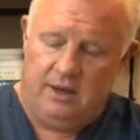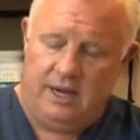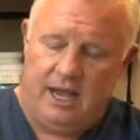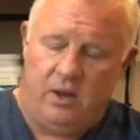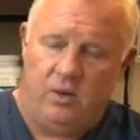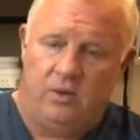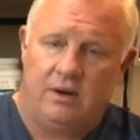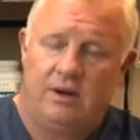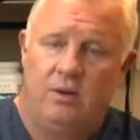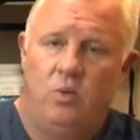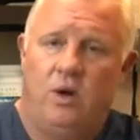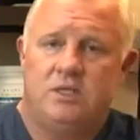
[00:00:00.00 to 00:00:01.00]
Now,
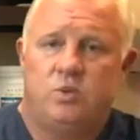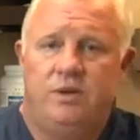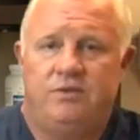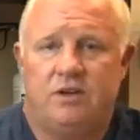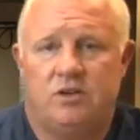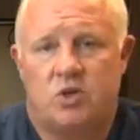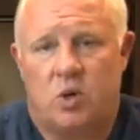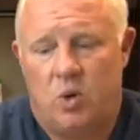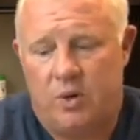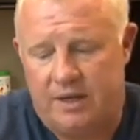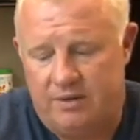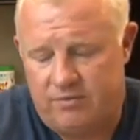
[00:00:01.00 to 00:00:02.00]
once we've
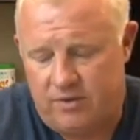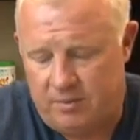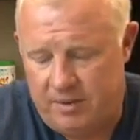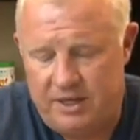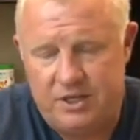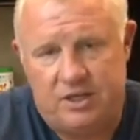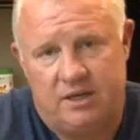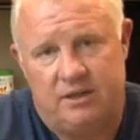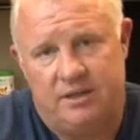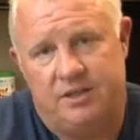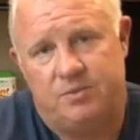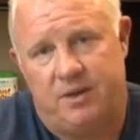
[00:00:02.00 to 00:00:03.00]
controlled inflammation
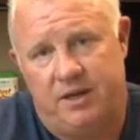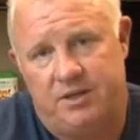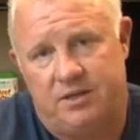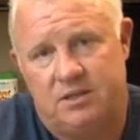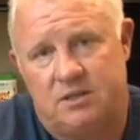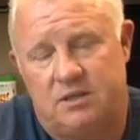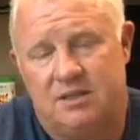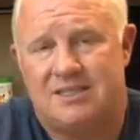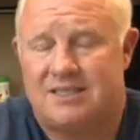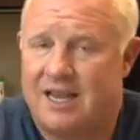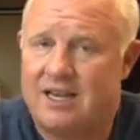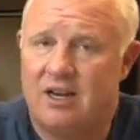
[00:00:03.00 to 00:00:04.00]
in these patients, the
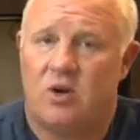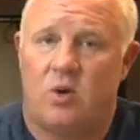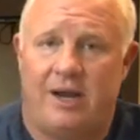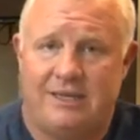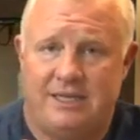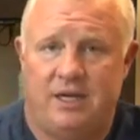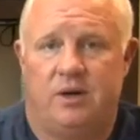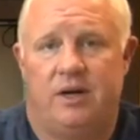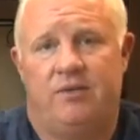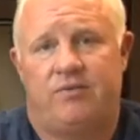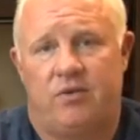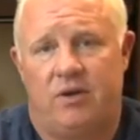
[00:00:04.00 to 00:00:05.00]
second
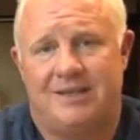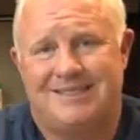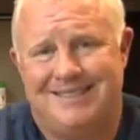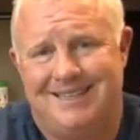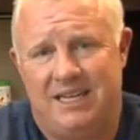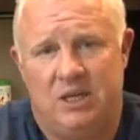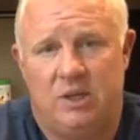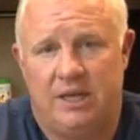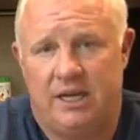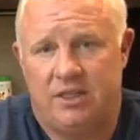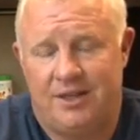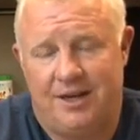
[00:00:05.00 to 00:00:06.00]
criteria for us to heal
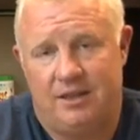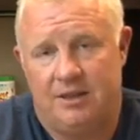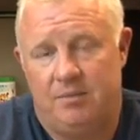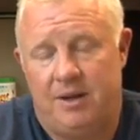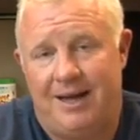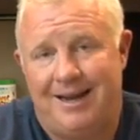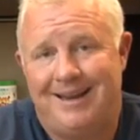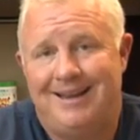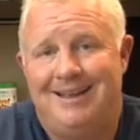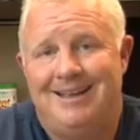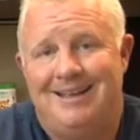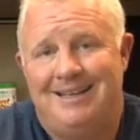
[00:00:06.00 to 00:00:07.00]
anything in the body
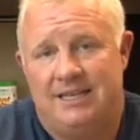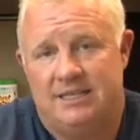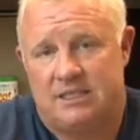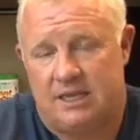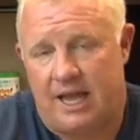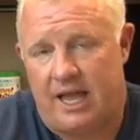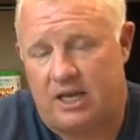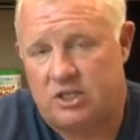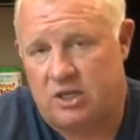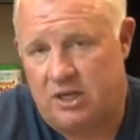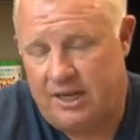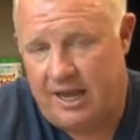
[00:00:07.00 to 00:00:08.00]
is to
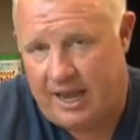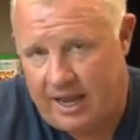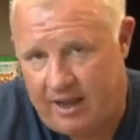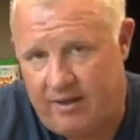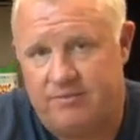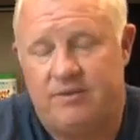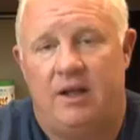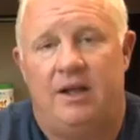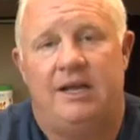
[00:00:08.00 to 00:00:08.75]
actually have